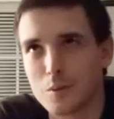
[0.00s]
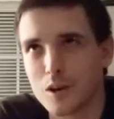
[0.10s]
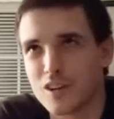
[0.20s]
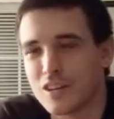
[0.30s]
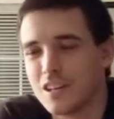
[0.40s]
a good
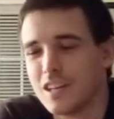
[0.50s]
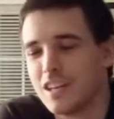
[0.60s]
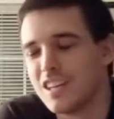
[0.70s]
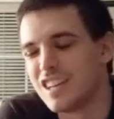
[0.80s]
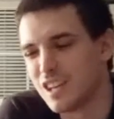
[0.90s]
part
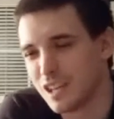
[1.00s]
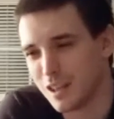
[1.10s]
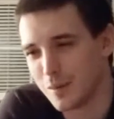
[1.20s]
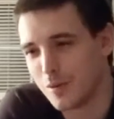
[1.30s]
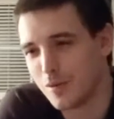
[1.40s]

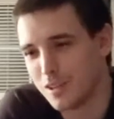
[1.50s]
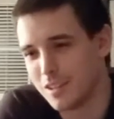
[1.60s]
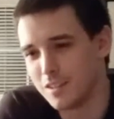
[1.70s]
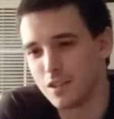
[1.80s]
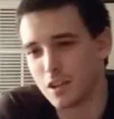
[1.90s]
in the
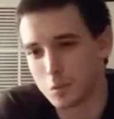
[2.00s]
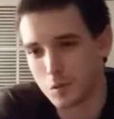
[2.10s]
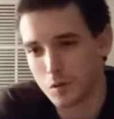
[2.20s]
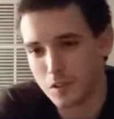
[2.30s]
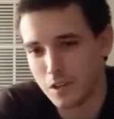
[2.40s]
movie. Josh
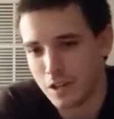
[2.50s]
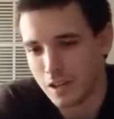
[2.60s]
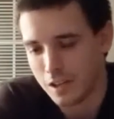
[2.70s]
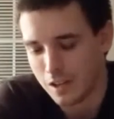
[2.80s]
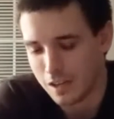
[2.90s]
Brolin.
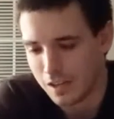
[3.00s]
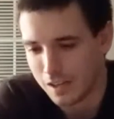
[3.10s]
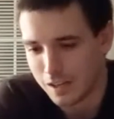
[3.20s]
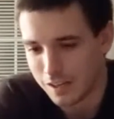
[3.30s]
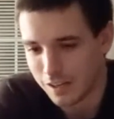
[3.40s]

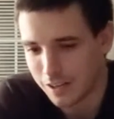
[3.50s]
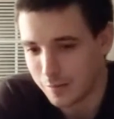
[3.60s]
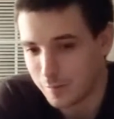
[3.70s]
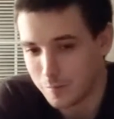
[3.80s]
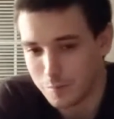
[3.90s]

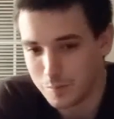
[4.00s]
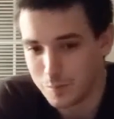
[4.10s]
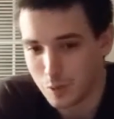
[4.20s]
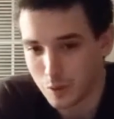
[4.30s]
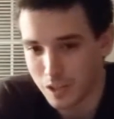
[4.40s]

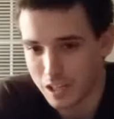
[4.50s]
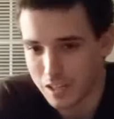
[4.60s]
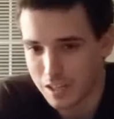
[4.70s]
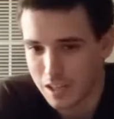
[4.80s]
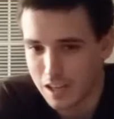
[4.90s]
But
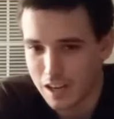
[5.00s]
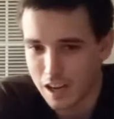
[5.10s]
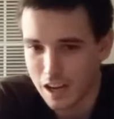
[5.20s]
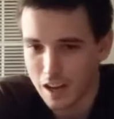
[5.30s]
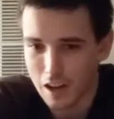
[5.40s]
like,
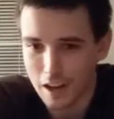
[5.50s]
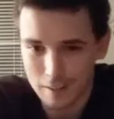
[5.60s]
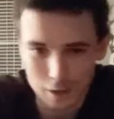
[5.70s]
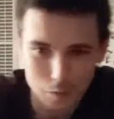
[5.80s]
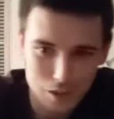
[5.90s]

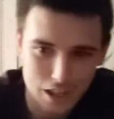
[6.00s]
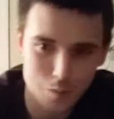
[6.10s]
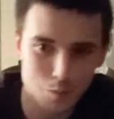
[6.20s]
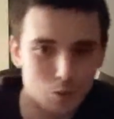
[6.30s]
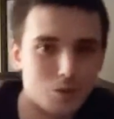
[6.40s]
the only thing
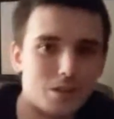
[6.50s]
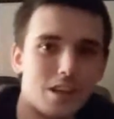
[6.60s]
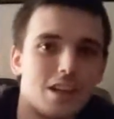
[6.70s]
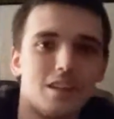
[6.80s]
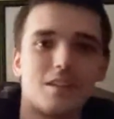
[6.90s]
I will
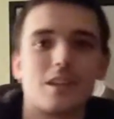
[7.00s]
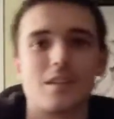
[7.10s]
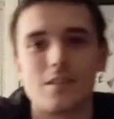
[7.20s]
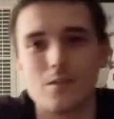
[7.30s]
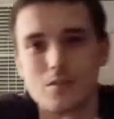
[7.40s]
say, like,
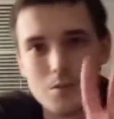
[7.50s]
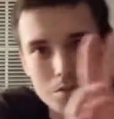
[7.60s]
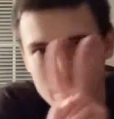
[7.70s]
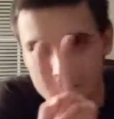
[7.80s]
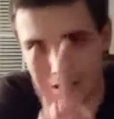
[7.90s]
there's
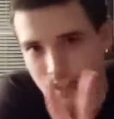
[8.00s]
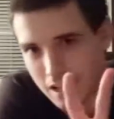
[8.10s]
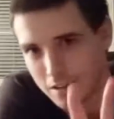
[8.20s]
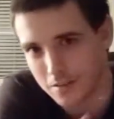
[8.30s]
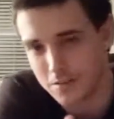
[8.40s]
two things that I
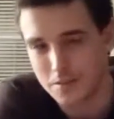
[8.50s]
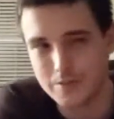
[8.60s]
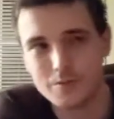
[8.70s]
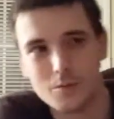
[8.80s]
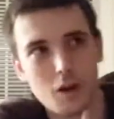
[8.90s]
have
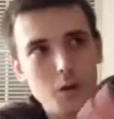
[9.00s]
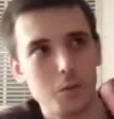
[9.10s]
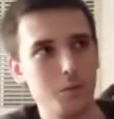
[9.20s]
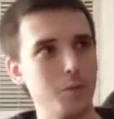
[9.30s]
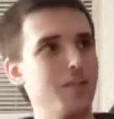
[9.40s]

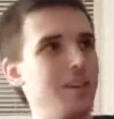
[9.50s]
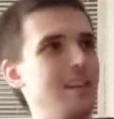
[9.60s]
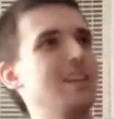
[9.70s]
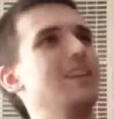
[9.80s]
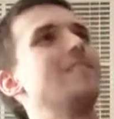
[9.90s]
wrong with the
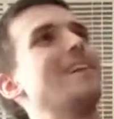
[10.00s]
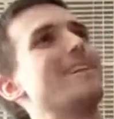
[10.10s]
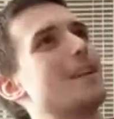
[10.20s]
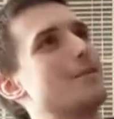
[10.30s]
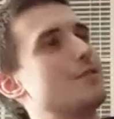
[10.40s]
movie
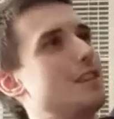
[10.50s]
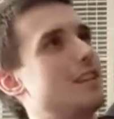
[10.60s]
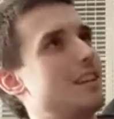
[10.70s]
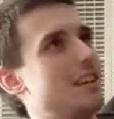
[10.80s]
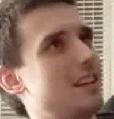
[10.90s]
now that I've
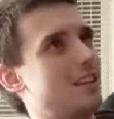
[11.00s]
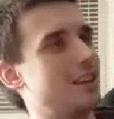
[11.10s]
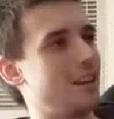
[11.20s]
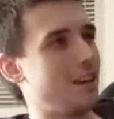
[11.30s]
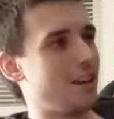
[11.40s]
seen it again.
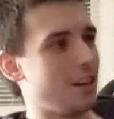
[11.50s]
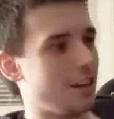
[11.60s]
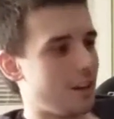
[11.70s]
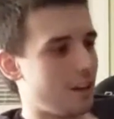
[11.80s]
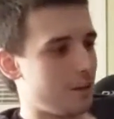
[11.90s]

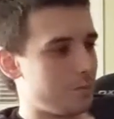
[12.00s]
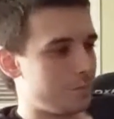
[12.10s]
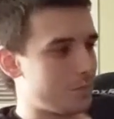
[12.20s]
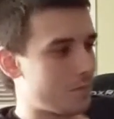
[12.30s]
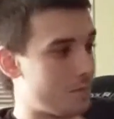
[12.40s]

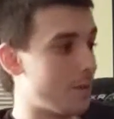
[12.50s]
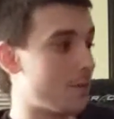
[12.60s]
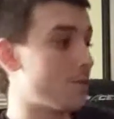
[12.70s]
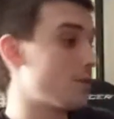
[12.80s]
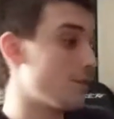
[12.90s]

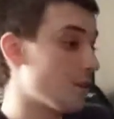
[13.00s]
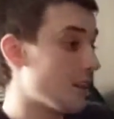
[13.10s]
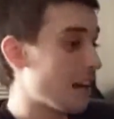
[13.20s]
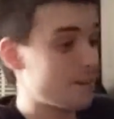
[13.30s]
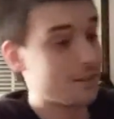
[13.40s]
But first of
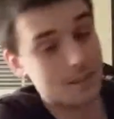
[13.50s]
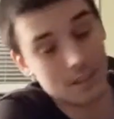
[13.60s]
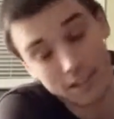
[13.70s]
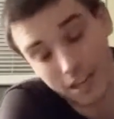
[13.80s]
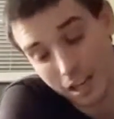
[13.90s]
all, I have to
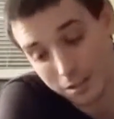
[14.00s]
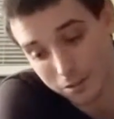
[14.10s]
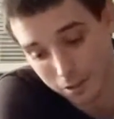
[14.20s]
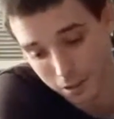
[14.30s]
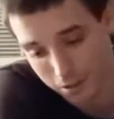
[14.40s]
say I
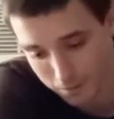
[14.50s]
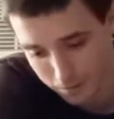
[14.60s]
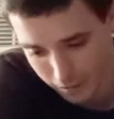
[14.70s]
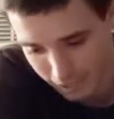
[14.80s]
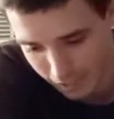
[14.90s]
love
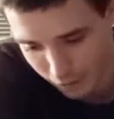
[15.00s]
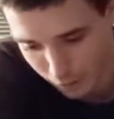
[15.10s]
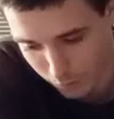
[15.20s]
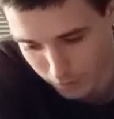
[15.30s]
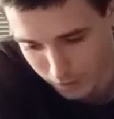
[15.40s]

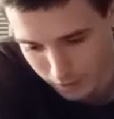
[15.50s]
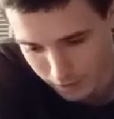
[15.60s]
how